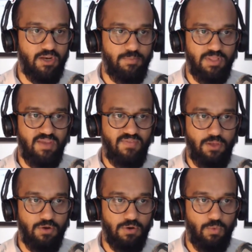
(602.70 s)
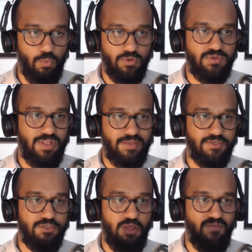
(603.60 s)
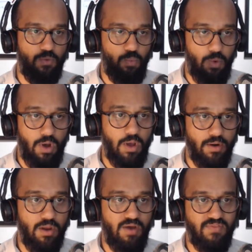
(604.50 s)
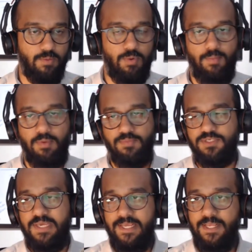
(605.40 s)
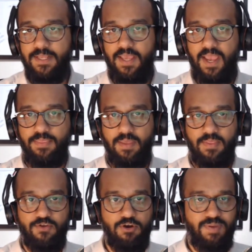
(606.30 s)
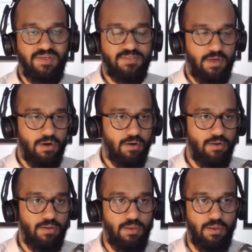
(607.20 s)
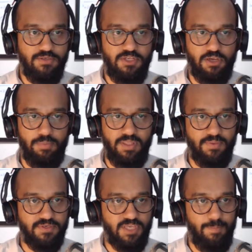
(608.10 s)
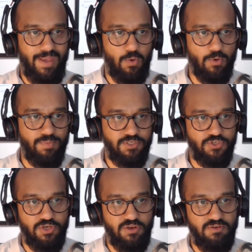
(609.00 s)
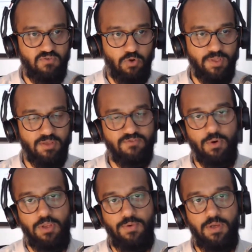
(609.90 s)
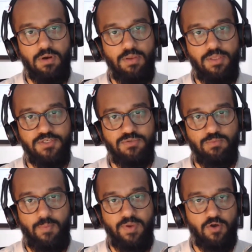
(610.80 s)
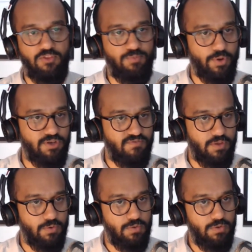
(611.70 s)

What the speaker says: to believe that you're world-class at solving one of their problems. And the third piece there to complete this kind of power positioning formula for you here is what we call the point of view.